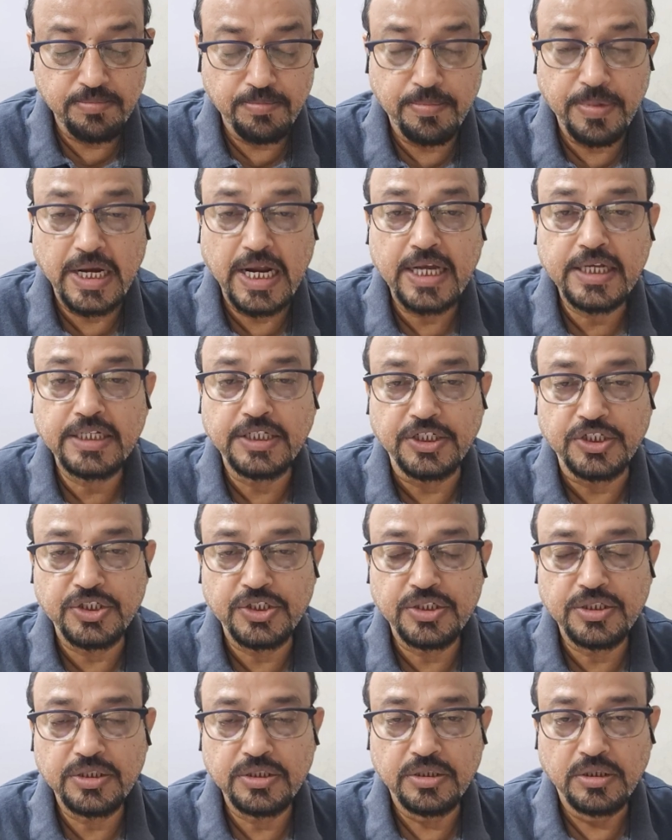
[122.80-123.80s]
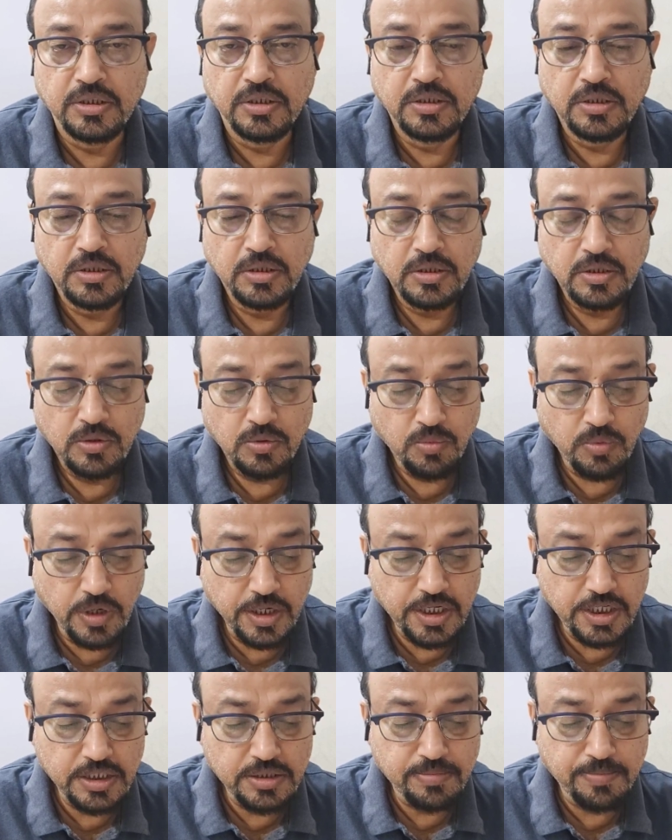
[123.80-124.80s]
brackish.
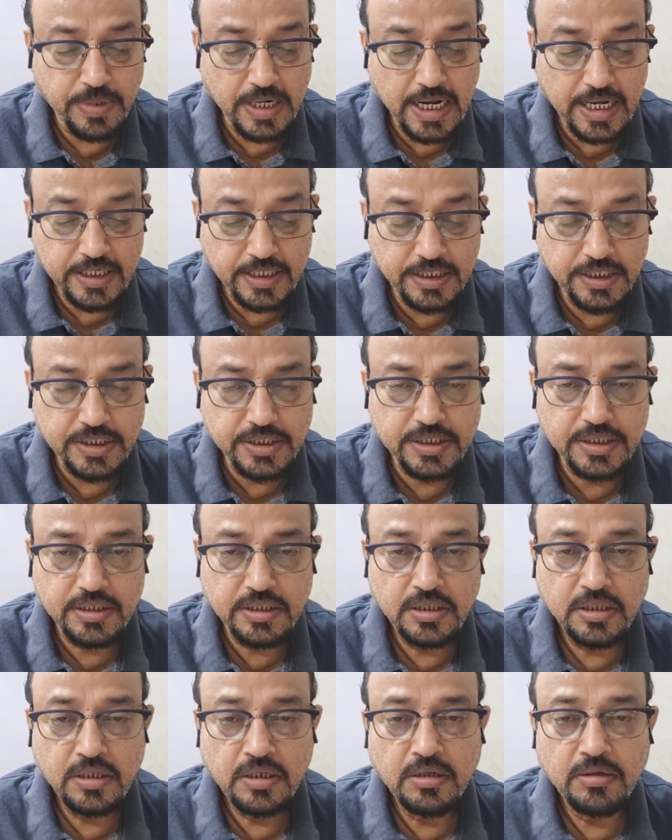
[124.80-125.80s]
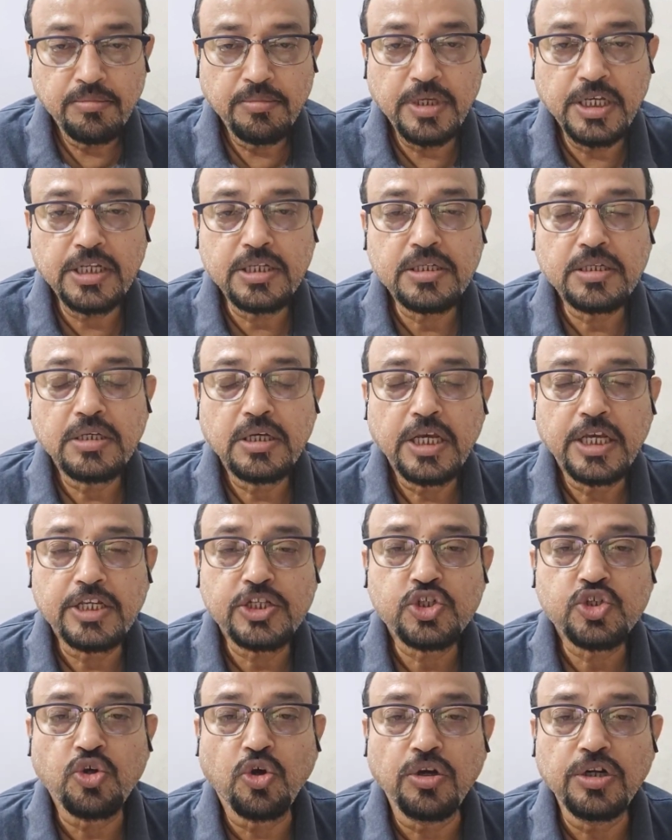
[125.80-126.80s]
What is brackish? Means a
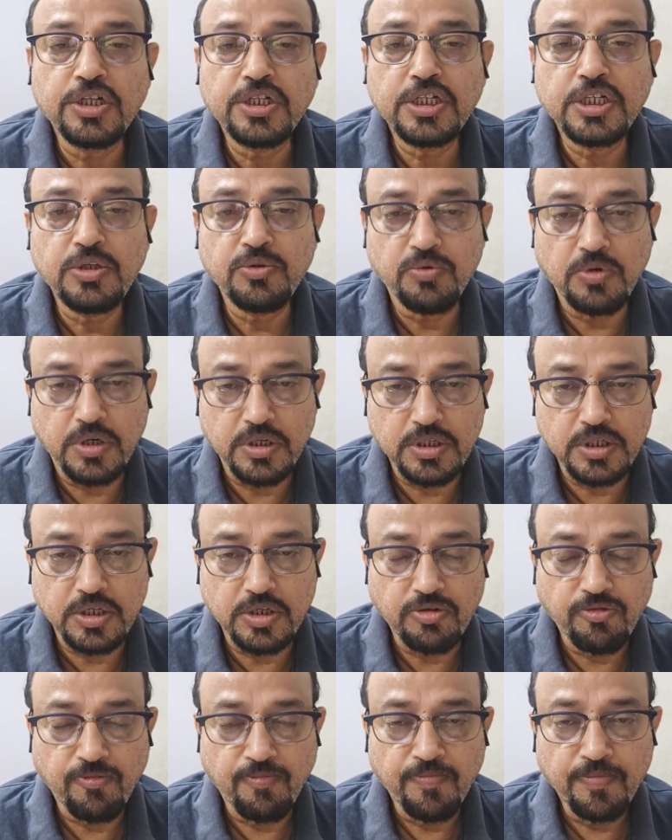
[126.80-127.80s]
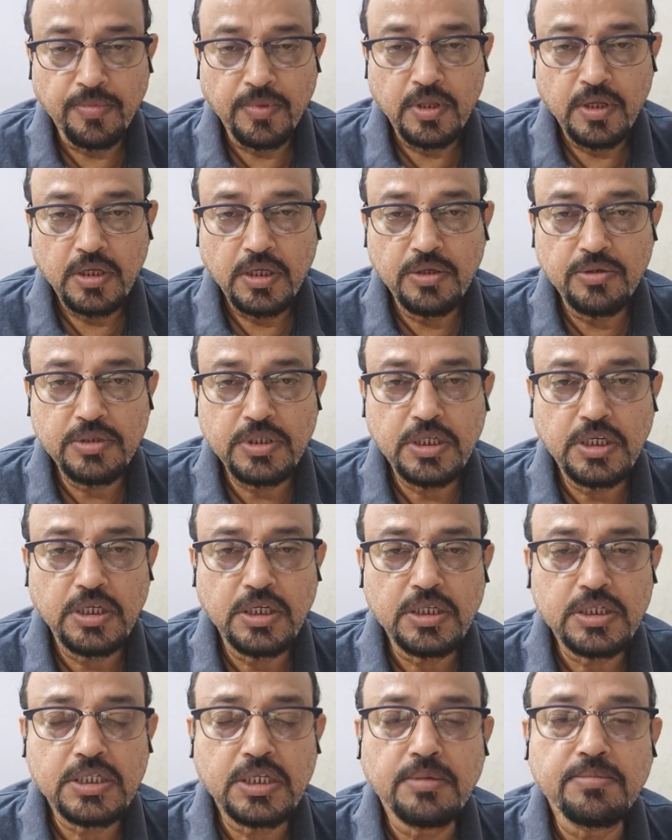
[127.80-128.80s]
salty water. You
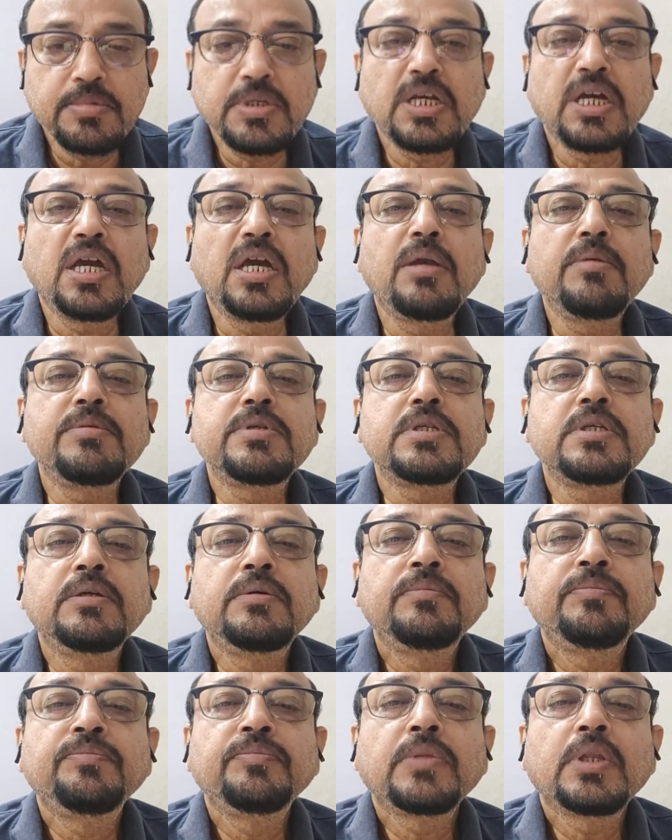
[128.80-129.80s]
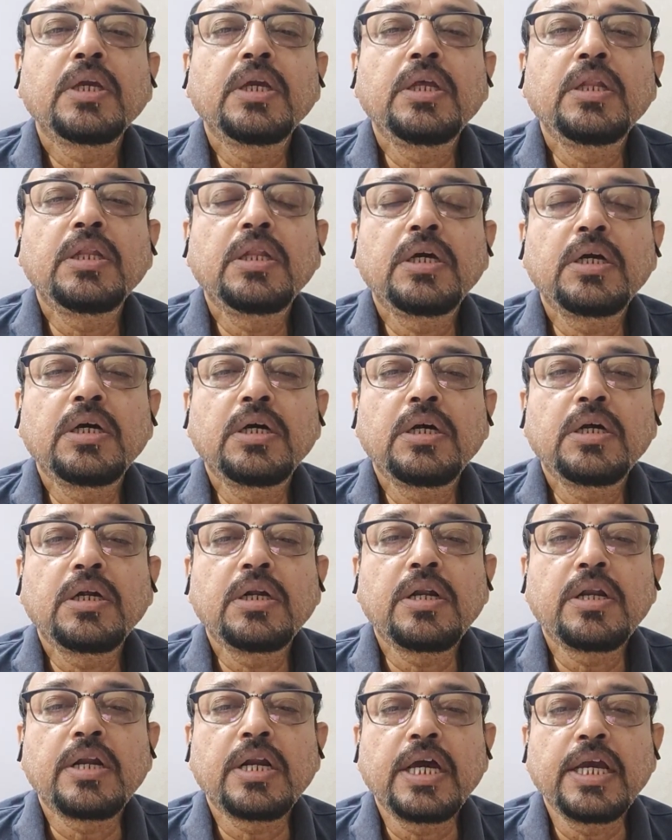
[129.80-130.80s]
see, sometimes in
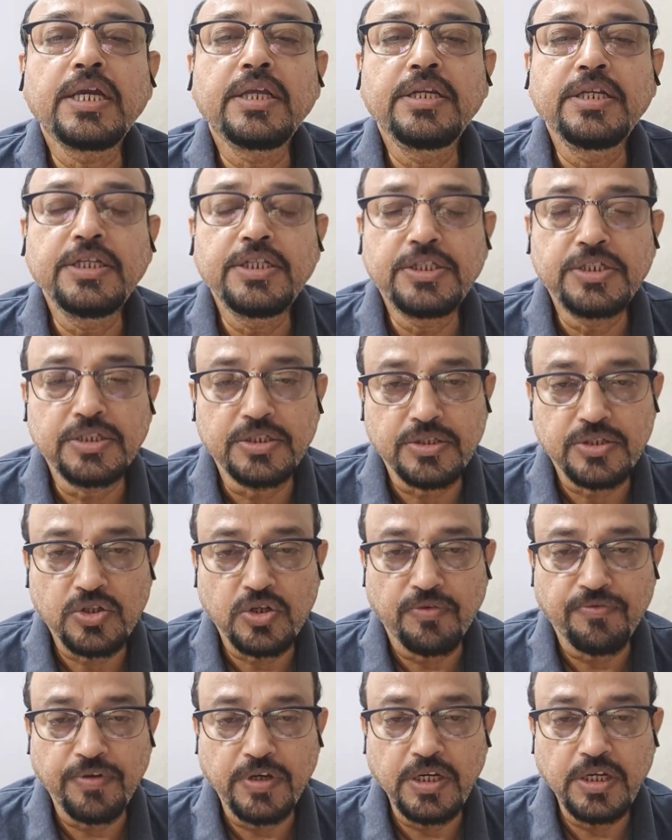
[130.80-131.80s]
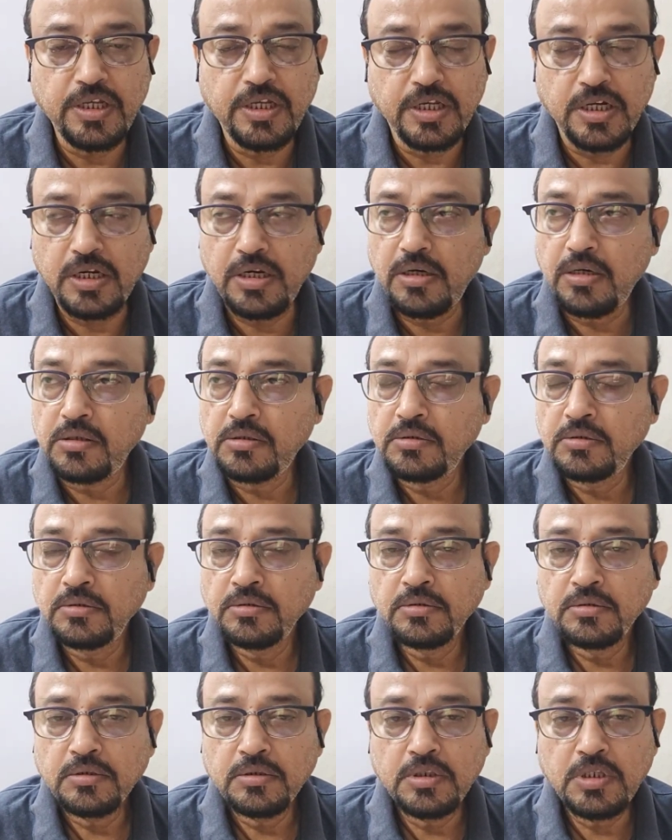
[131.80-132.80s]
the dry regions of India,
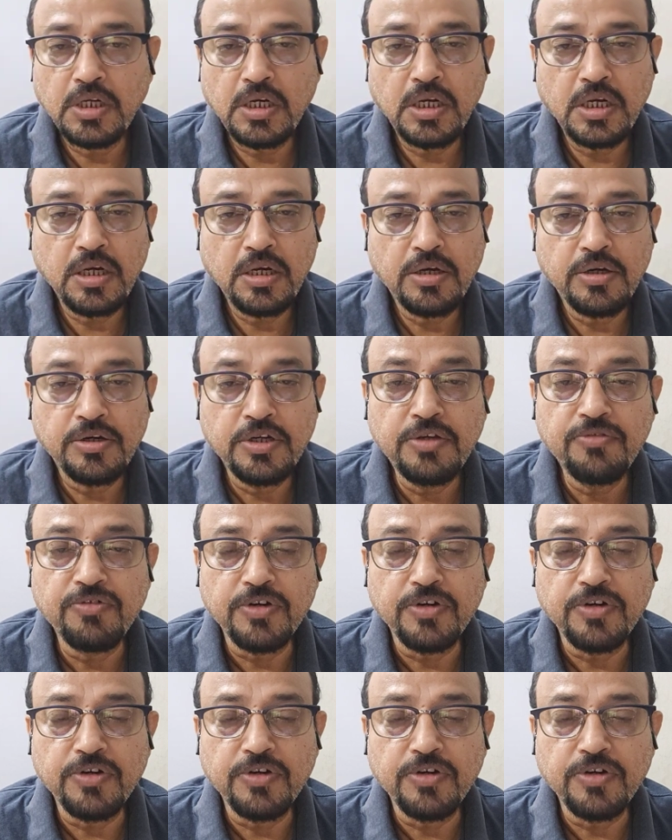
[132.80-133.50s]
the